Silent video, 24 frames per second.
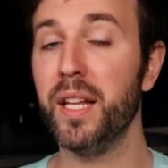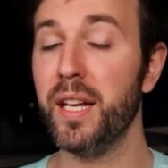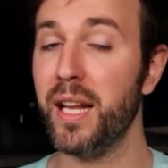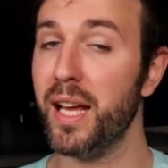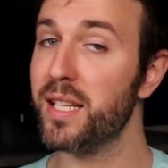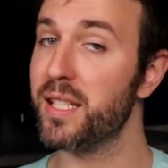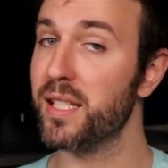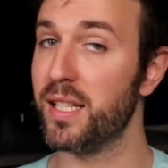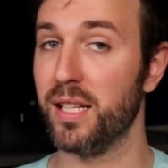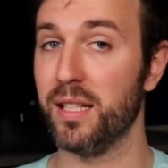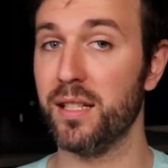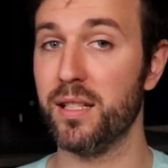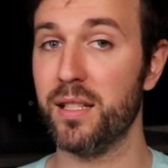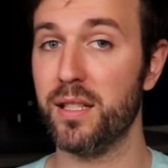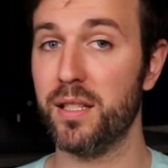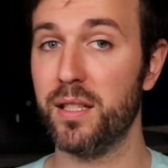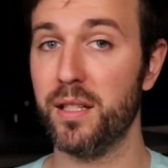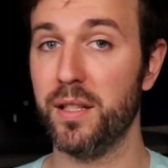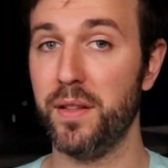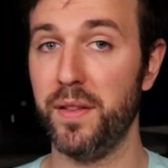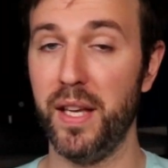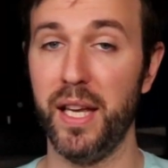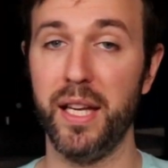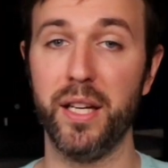In
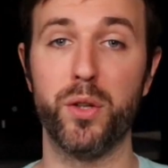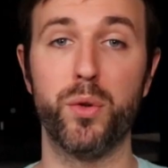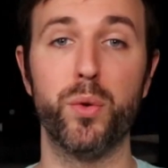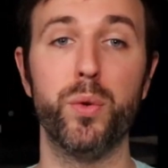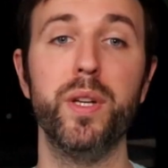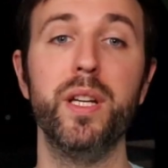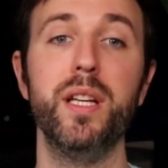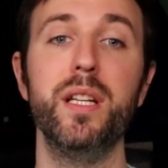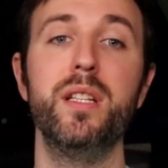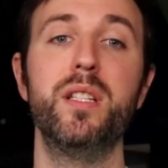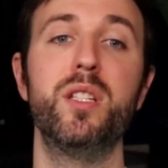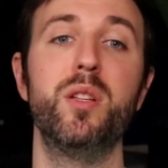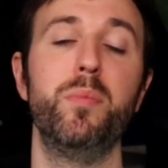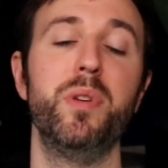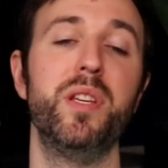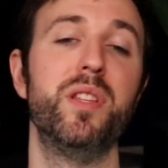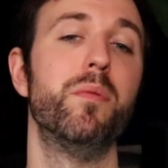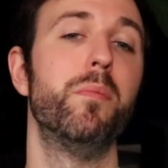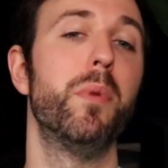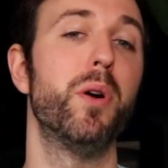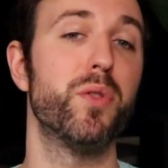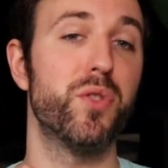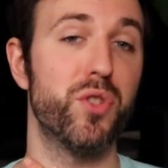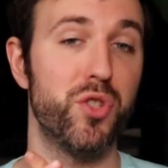essence, they agreed to be
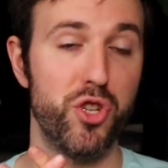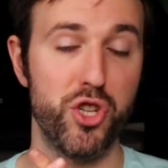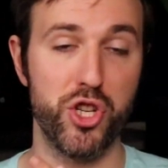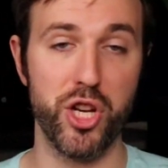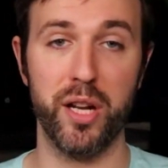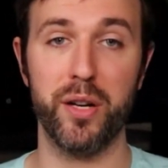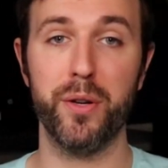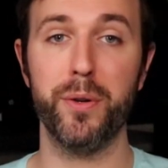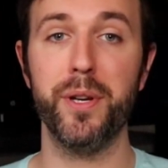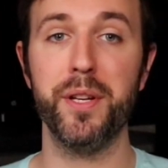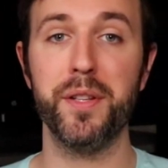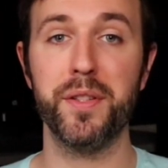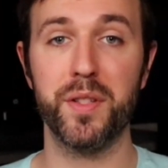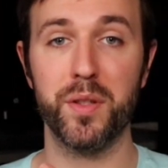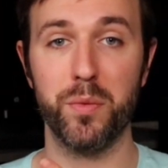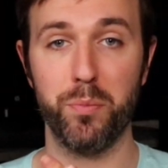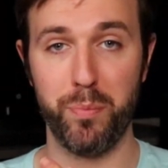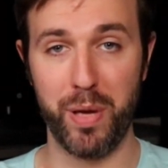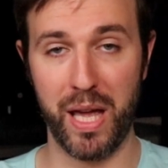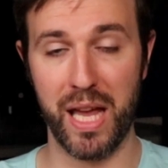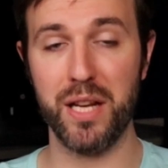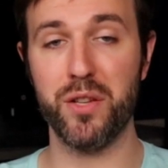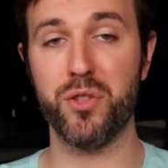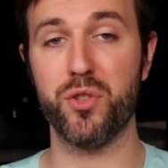the most
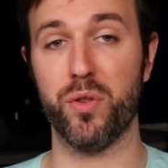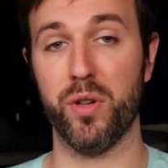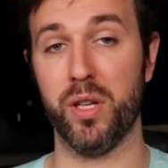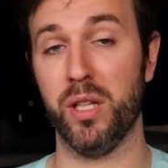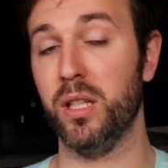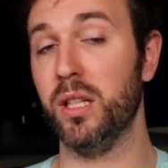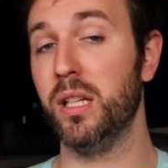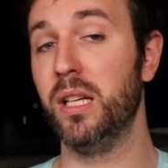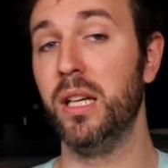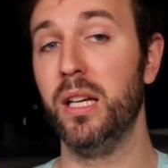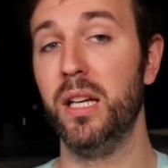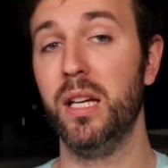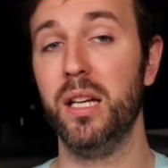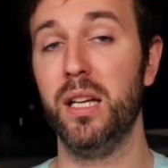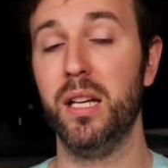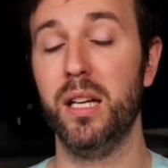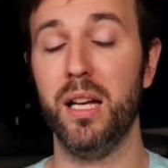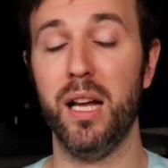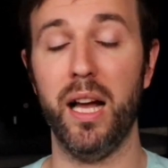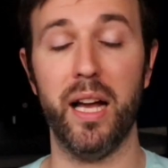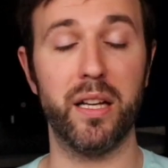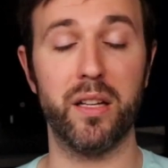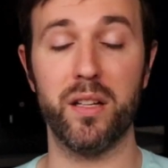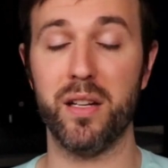generous patron
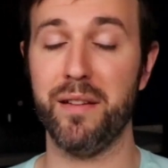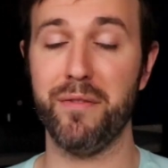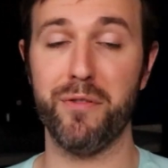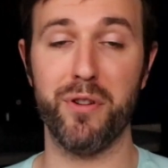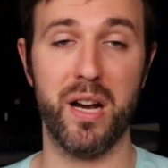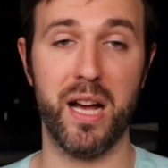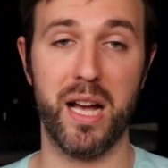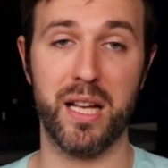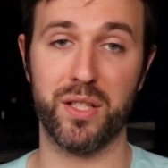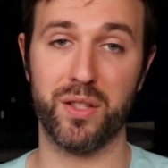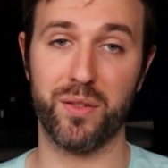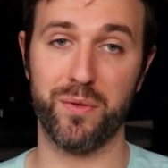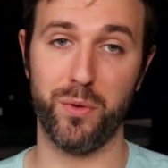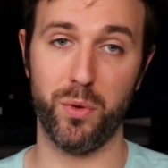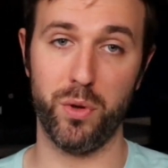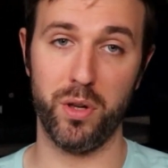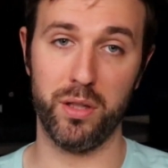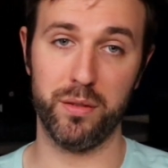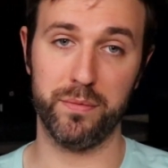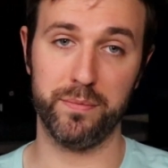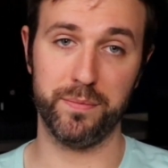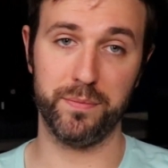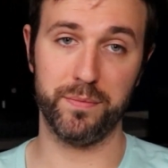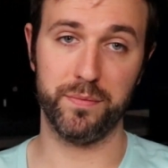I could ever ask
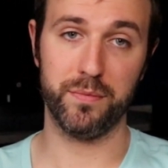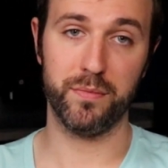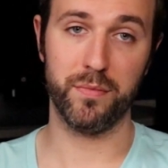for.